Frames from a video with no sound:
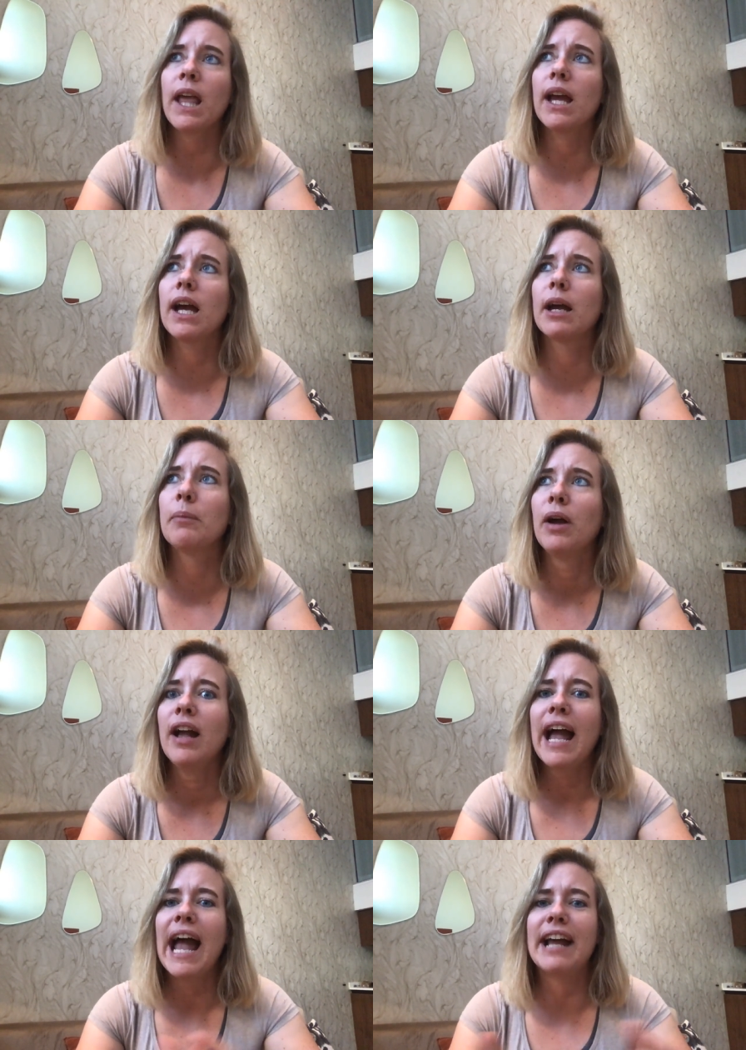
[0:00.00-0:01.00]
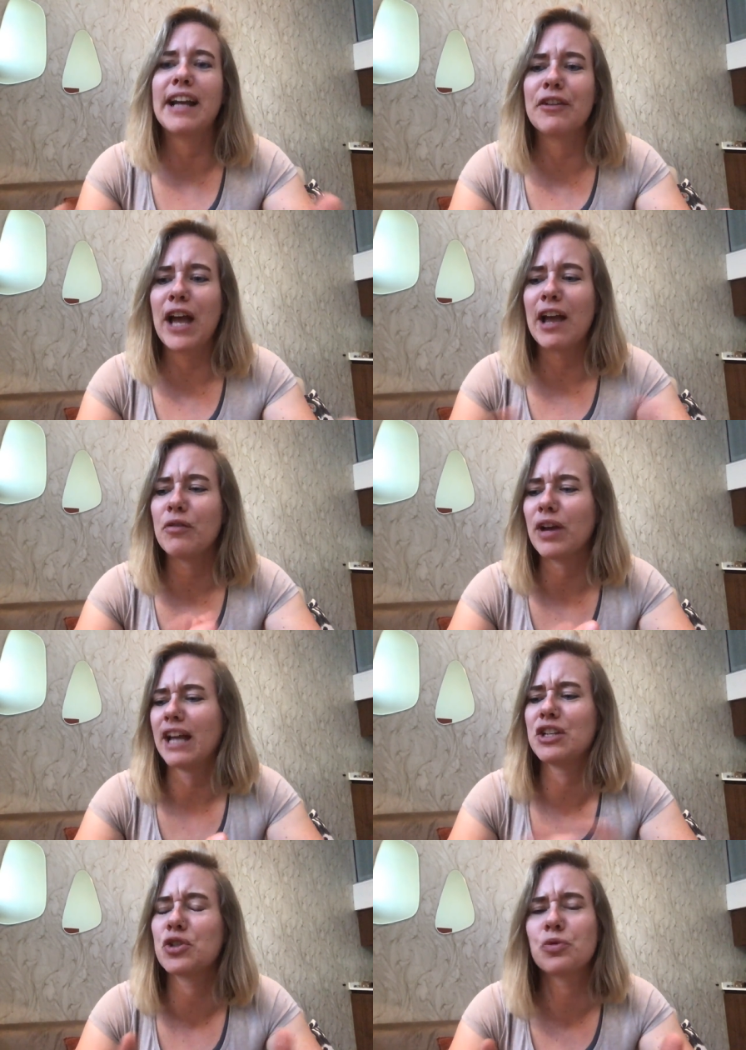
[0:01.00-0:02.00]
And
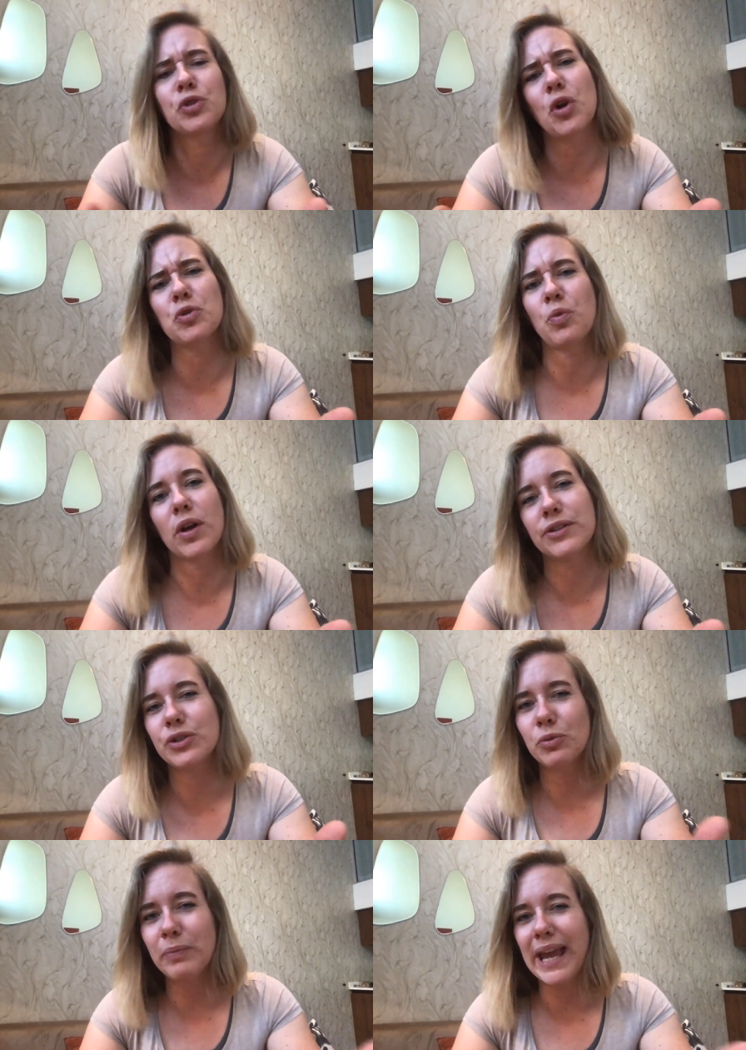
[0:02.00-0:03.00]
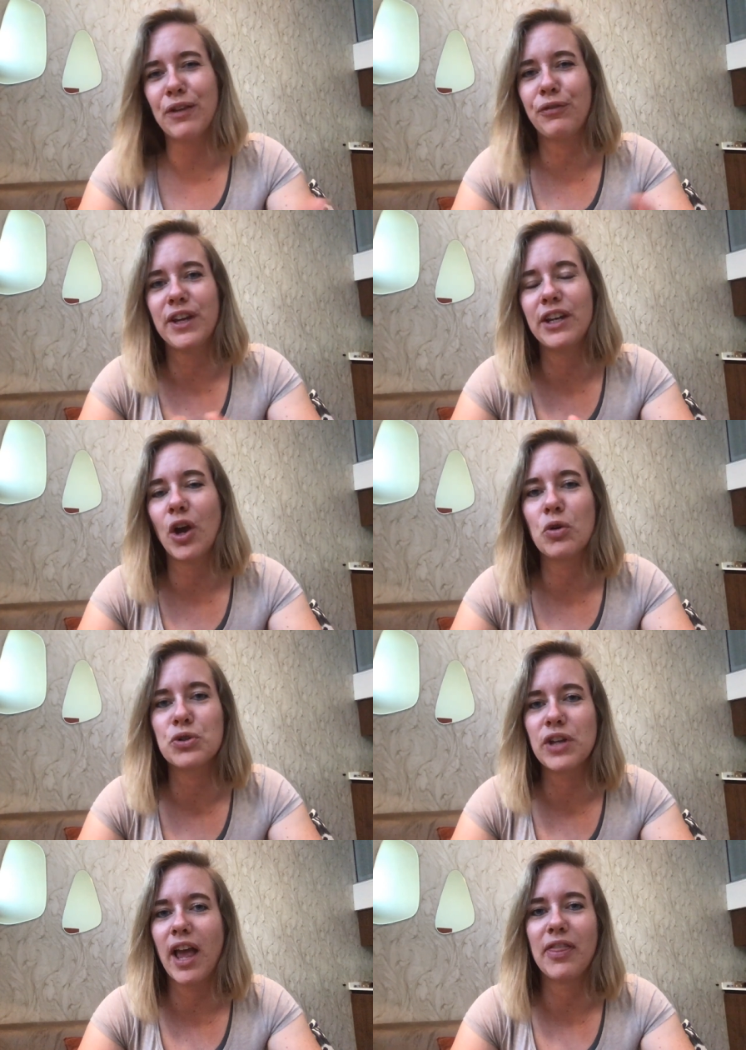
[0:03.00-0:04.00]
I just don't want to make
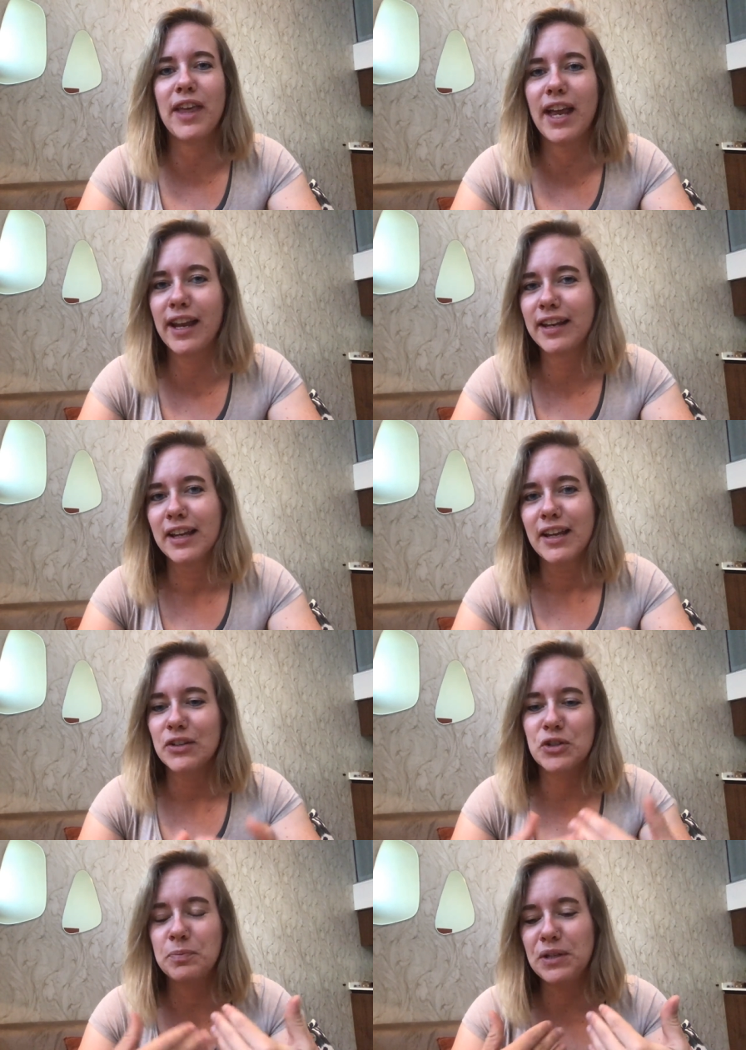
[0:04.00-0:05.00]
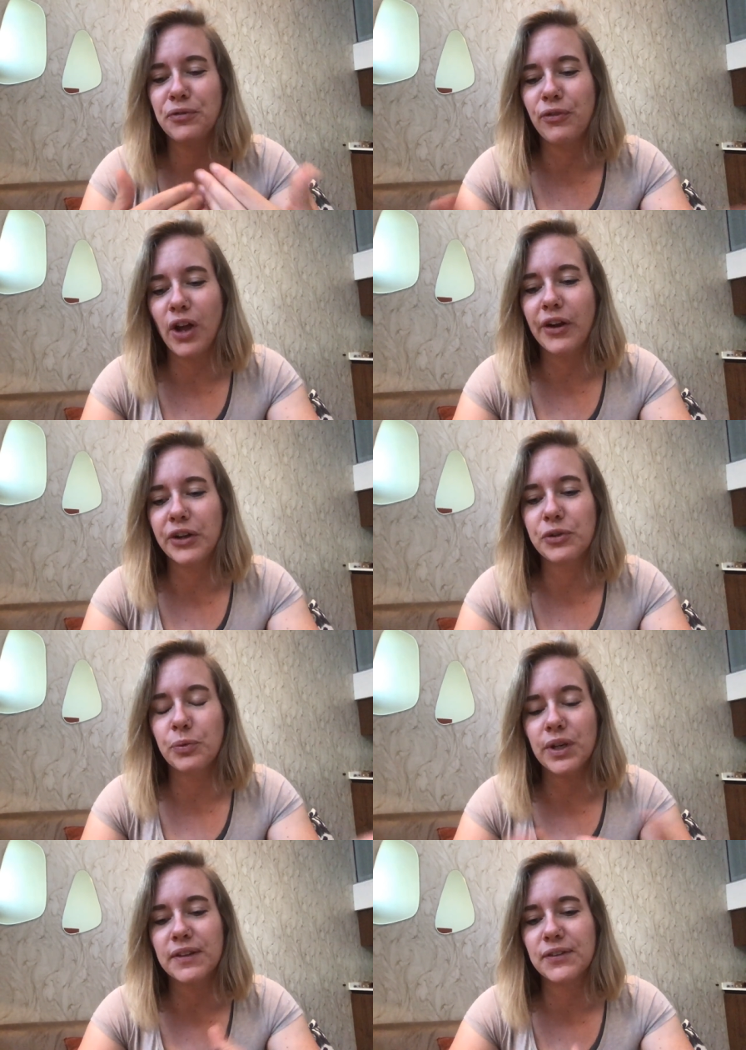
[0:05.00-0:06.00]
videos and then just be flooded
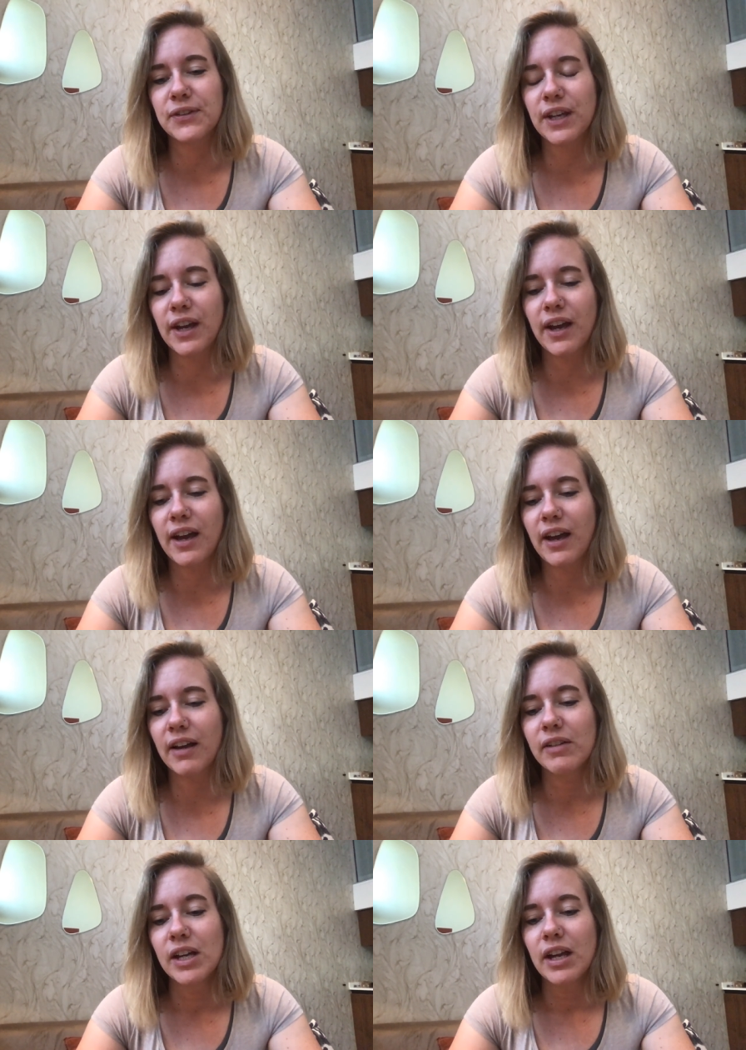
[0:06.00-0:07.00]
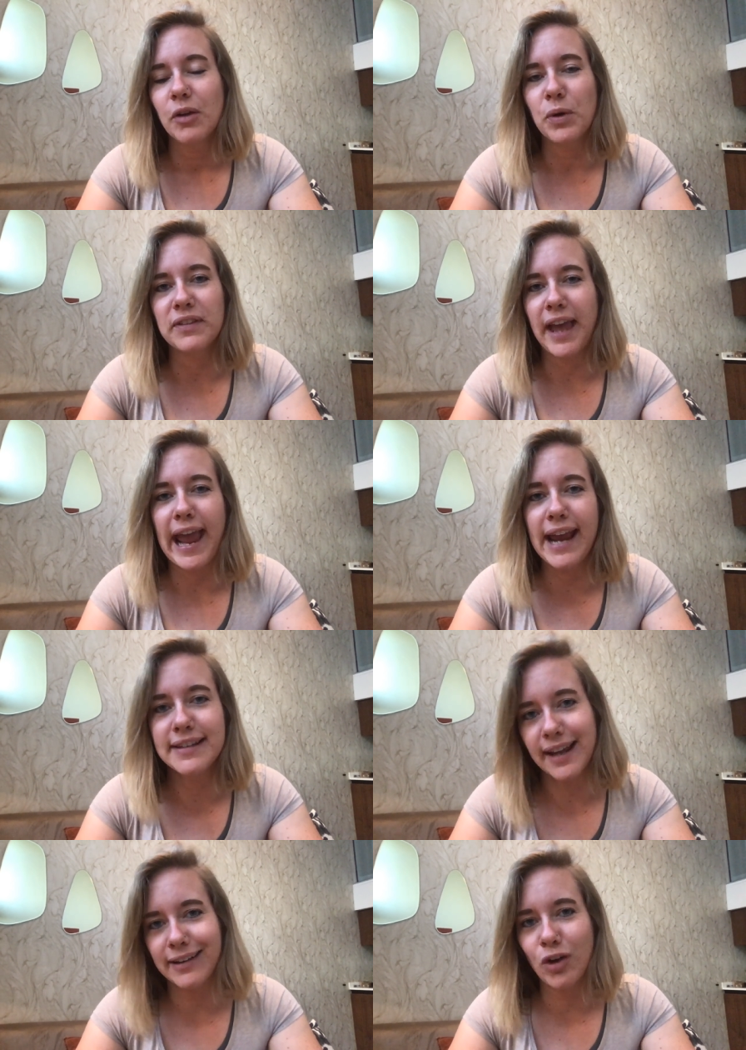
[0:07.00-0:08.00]
with
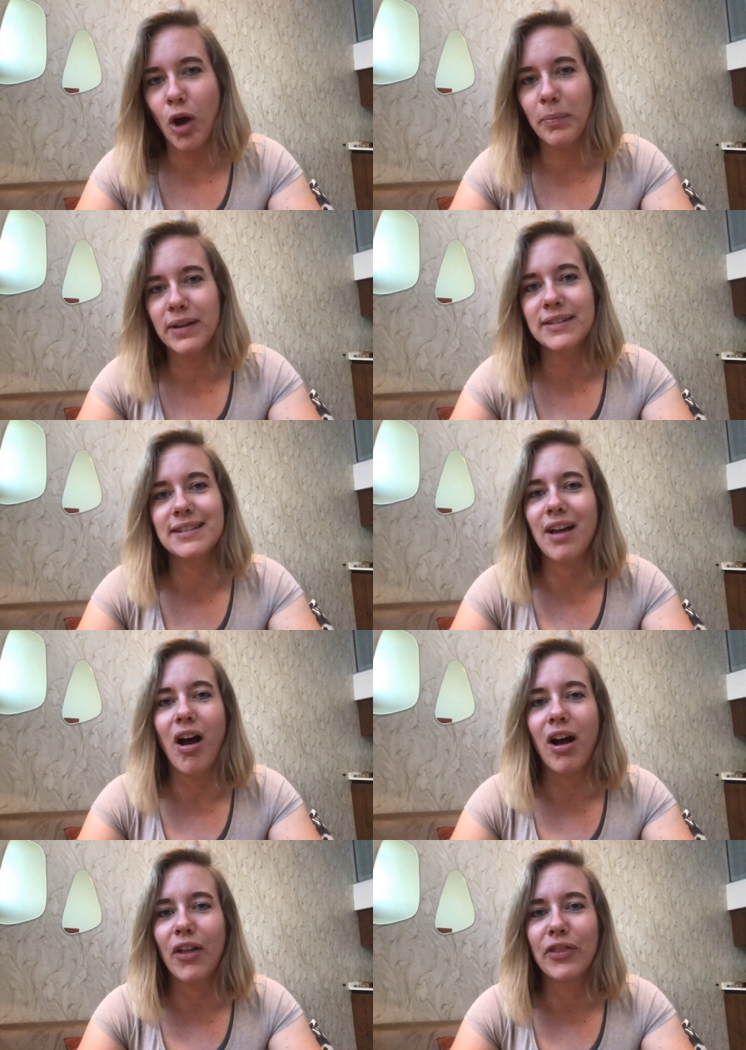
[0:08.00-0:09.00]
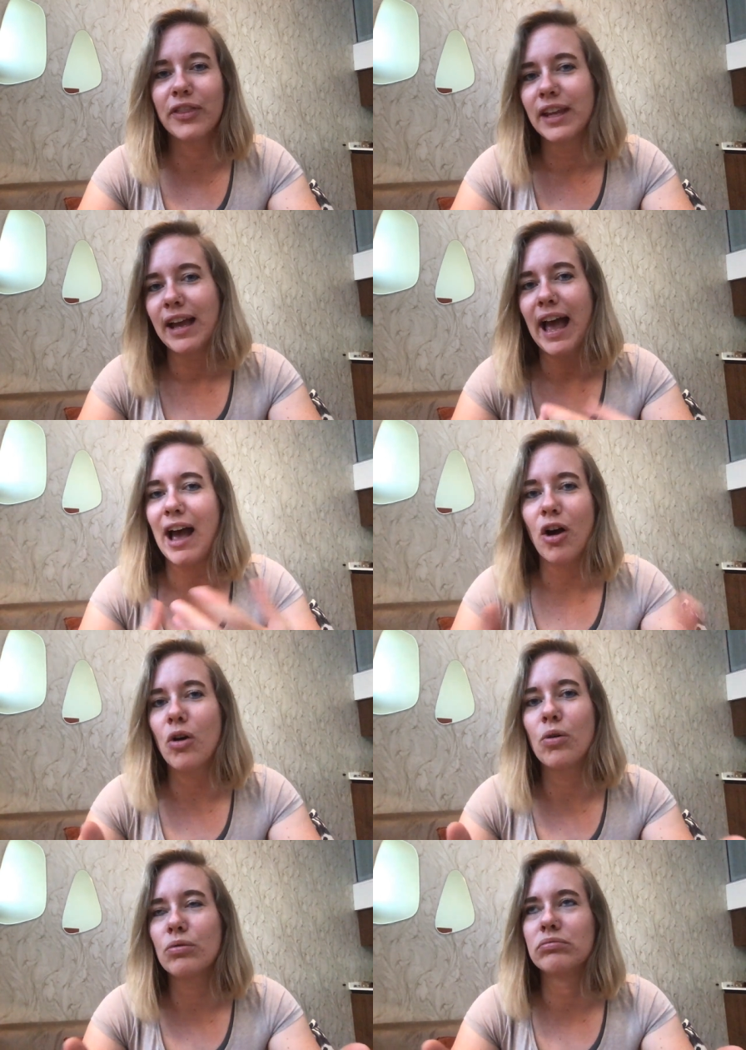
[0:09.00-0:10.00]
hate and comments on
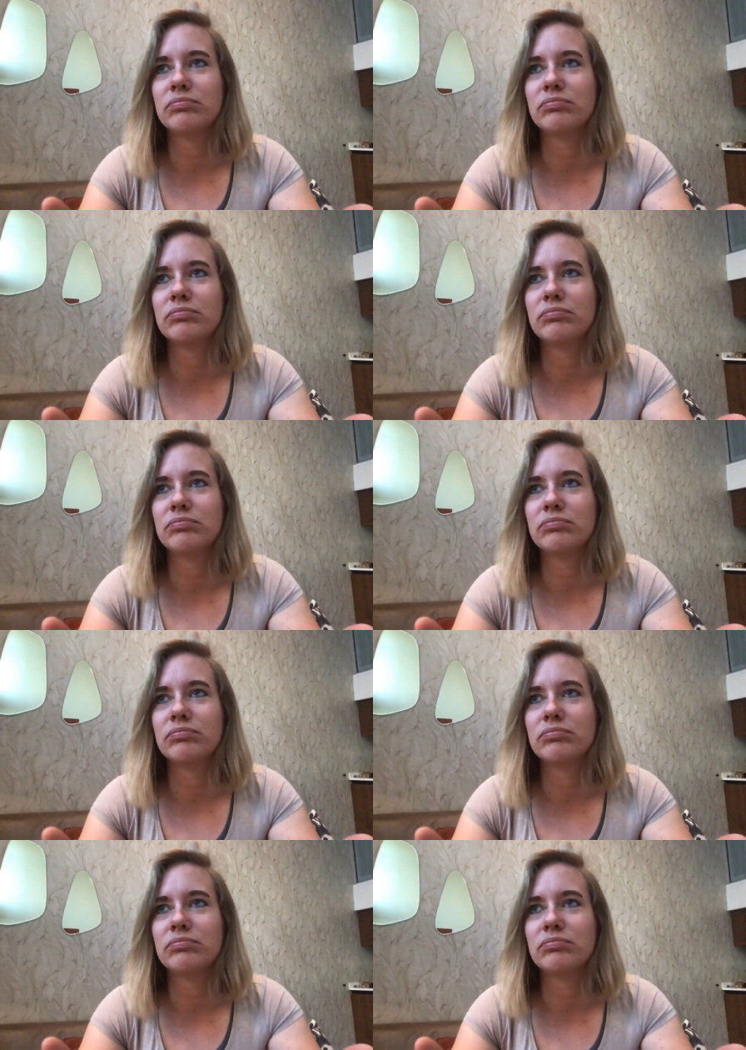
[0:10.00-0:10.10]
how